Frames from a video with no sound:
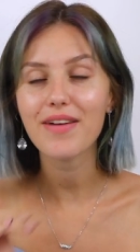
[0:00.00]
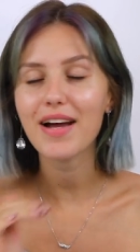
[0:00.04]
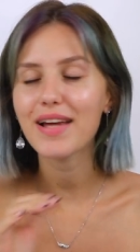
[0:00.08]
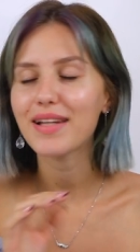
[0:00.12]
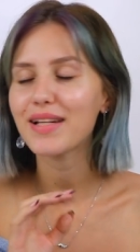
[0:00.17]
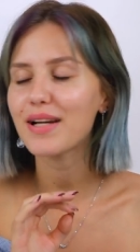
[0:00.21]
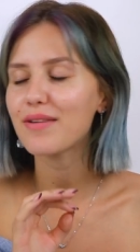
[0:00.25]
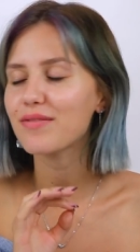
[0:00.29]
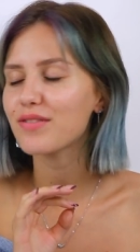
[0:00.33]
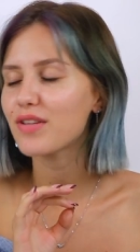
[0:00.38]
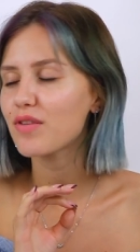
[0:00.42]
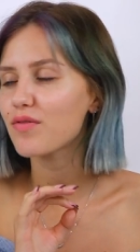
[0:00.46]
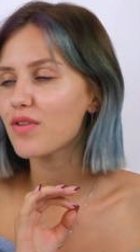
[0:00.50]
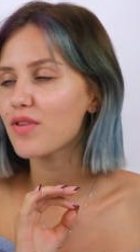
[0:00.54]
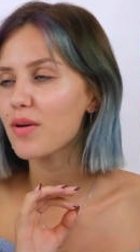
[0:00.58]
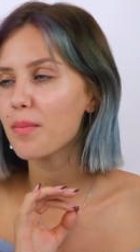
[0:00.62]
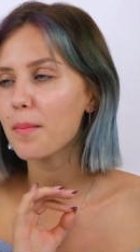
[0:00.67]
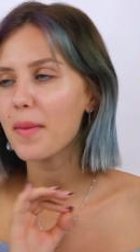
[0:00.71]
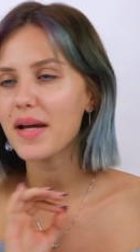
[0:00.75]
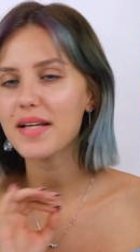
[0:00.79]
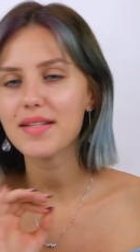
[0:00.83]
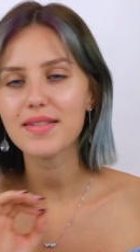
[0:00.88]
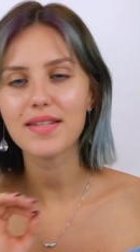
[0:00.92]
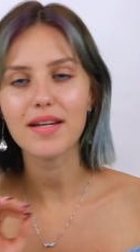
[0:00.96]
I love giving
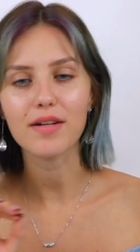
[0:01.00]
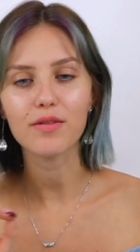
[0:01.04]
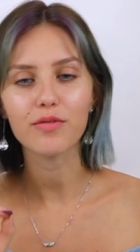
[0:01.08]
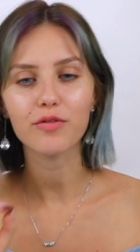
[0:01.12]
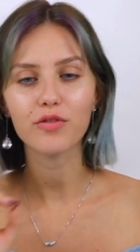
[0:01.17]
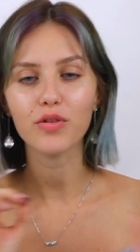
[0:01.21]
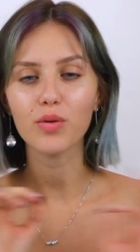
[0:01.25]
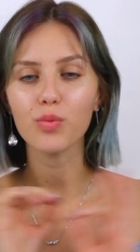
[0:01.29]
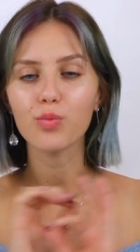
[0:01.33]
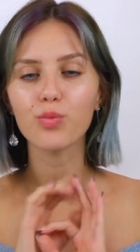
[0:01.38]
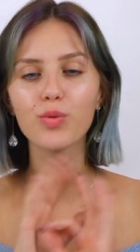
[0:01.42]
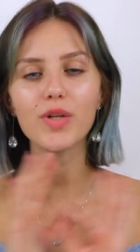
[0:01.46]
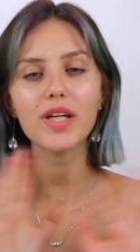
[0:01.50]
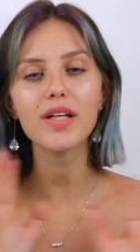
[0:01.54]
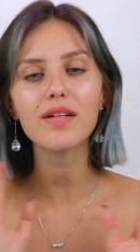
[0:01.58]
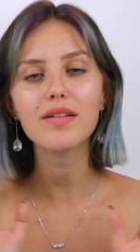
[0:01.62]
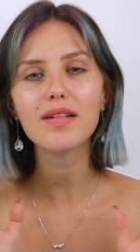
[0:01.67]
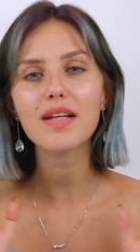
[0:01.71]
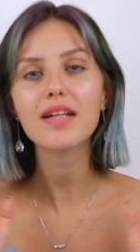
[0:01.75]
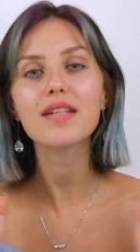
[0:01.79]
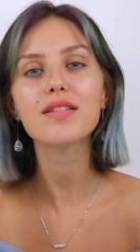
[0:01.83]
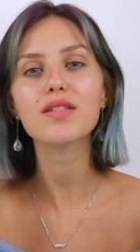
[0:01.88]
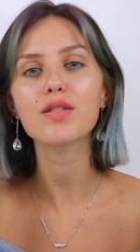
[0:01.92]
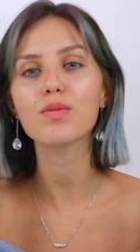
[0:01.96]
myself the
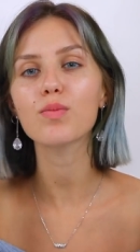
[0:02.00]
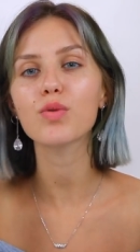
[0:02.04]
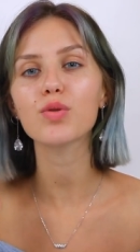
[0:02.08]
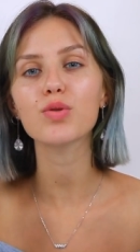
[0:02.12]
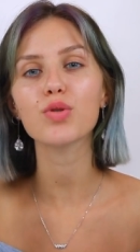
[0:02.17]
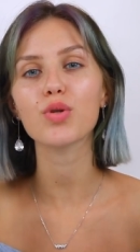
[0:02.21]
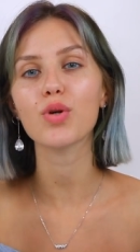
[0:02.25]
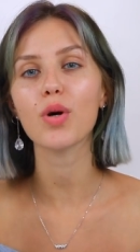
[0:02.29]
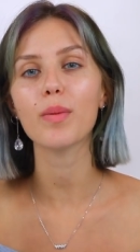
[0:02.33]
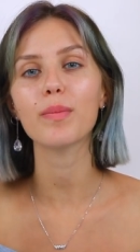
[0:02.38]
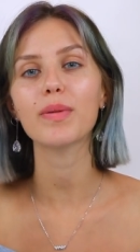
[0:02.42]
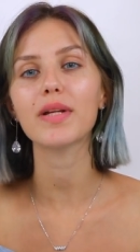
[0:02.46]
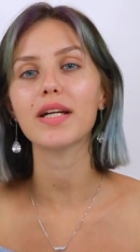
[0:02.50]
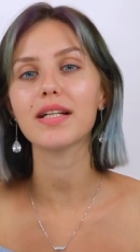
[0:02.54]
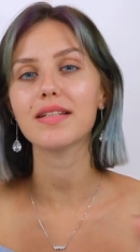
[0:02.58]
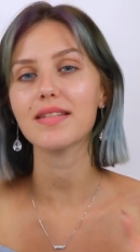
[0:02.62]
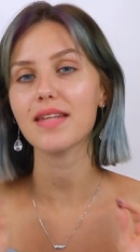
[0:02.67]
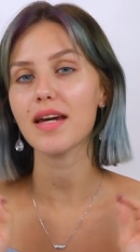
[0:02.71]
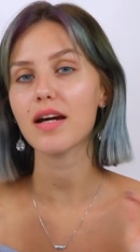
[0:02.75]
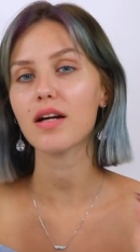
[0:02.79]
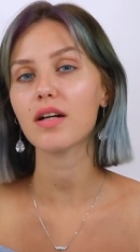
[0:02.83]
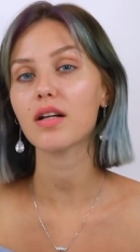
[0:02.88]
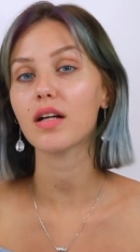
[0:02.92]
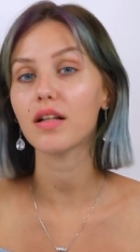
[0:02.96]
weirdest, most complex
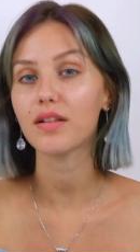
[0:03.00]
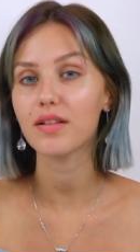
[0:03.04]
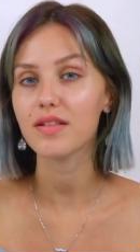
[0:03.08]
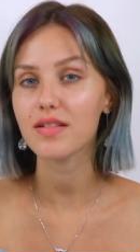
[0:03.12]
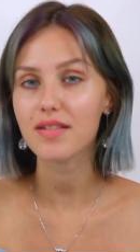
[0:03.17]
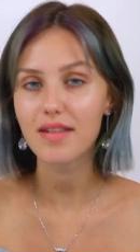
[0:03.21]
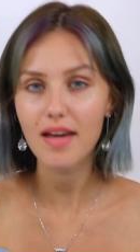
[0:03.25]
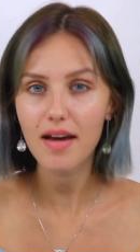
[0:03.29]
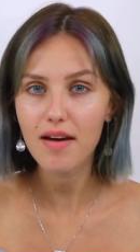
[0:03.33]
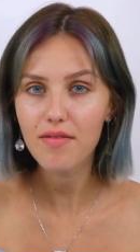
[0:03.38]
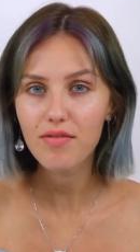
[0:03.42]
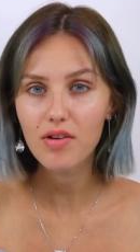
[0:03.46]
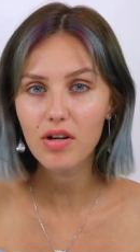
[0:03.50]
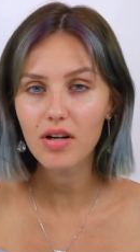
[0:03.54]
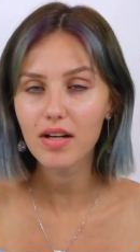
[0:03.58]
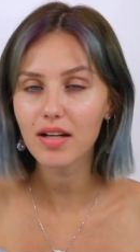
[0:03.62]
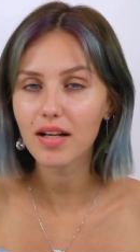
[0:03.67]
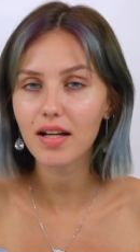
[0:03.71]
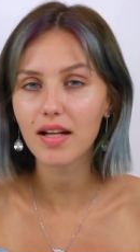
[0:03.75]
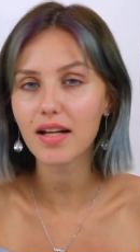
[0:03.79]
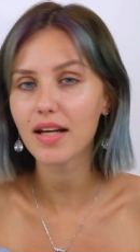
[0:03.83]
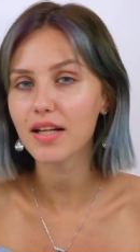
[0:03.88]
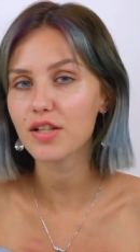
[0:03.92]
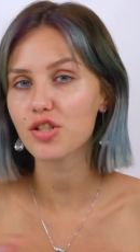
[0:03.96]
hair colors ever, and
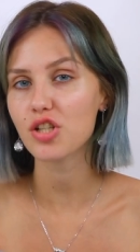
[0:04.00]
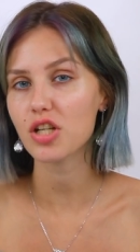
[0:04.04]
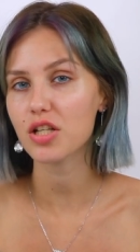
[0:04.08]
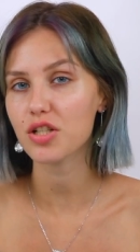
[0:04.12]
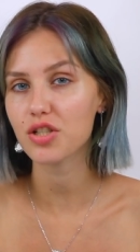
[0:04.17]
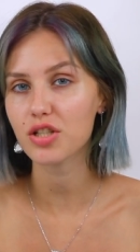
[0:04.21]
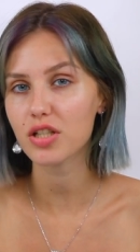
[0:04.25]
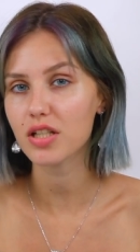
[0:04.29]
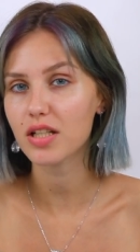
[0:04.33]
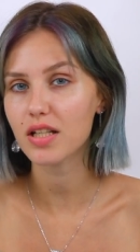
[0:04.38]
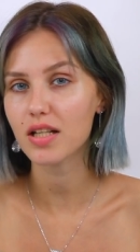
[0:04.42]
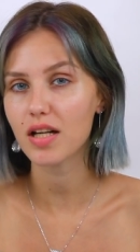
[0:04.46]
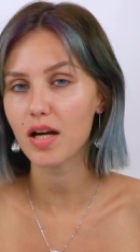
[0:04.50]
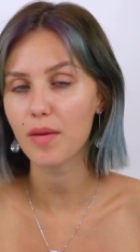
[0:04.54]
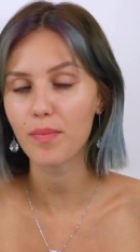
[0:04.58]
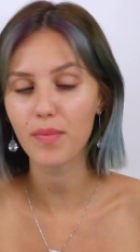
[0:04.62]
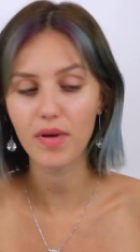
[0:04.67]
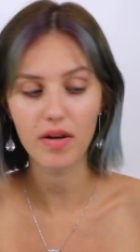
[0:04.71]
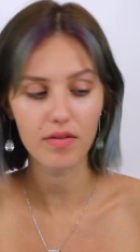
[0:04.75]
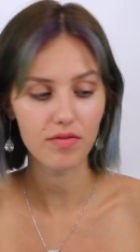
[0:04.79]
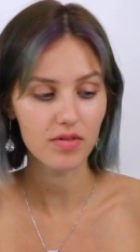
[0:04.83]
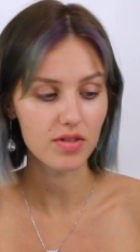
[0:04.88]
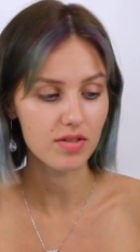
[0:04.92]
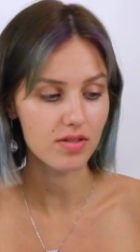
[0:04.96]
I like changing it up
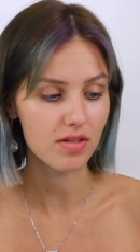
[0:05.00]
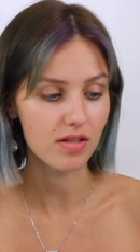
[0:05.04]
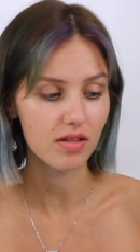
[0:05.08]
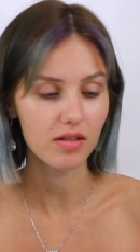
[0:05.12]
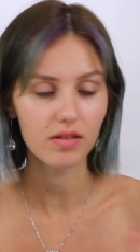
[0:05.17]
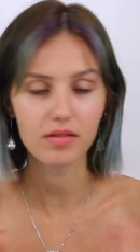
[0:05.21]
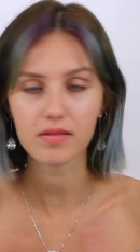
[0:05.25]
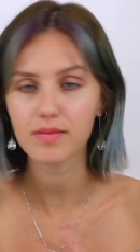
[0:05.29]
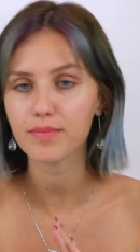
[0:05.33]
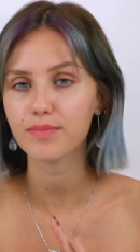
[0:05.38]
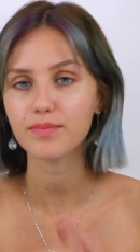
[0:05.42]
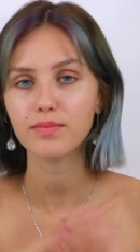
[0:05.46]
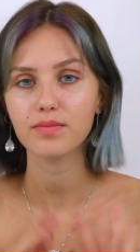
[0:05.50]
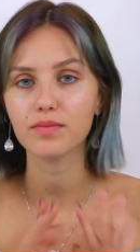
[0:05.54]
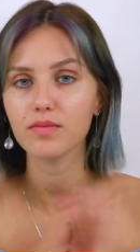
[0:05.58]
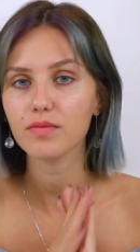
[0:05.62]
every single